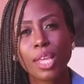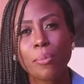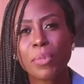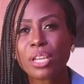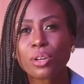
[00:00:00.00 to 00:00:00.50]

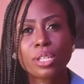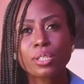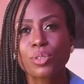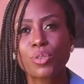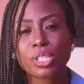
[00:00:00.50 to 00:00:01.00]
many other
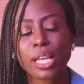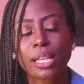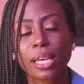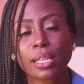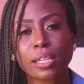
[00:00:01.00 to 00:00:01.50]
stories
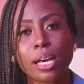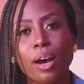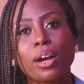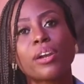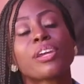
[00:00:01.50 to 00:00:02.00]
like that.
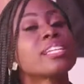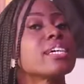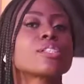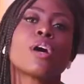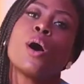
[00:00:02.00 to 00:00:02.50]
Our
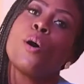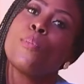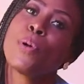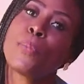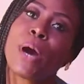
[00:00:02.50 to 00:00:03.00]
greatest
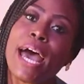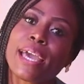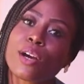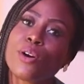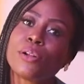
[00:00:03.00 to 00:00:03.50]
pop
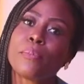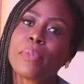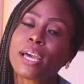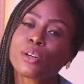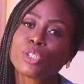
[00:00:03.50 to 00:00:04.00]
icon,
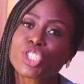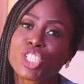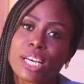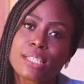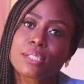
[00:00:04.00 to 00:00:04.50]
Michael
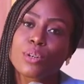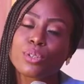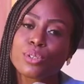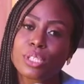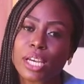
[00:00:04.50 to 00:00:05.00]
Jackson,
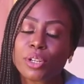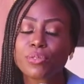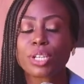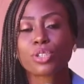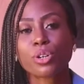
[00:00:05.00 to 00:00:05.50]
also died of
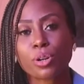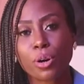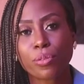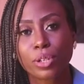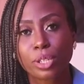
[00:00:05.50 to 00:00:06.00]
a drug
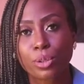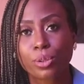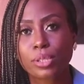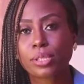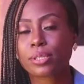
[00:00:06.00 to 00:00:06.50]

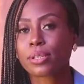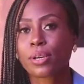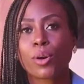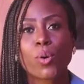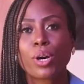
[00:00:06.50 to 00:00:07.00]
overdose.
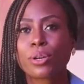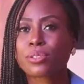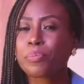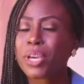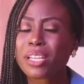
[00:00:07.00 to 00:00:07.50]
Who
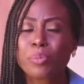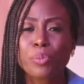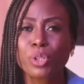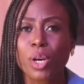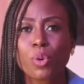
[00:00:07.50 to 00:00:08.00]
else? Many
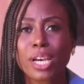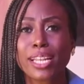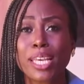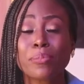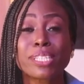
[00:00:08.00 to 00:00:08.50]
people that we can
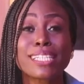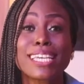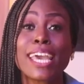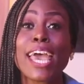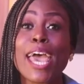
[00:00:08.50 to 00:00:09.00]
name.
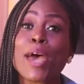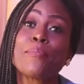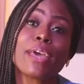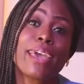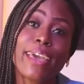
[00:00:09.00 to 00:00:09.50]

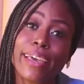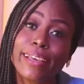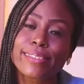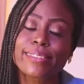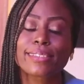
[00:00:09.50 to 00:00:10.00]

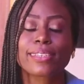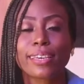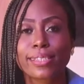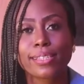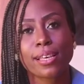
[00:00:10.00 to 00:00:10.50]
DMX,
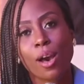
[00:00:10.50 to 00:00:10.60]
yes,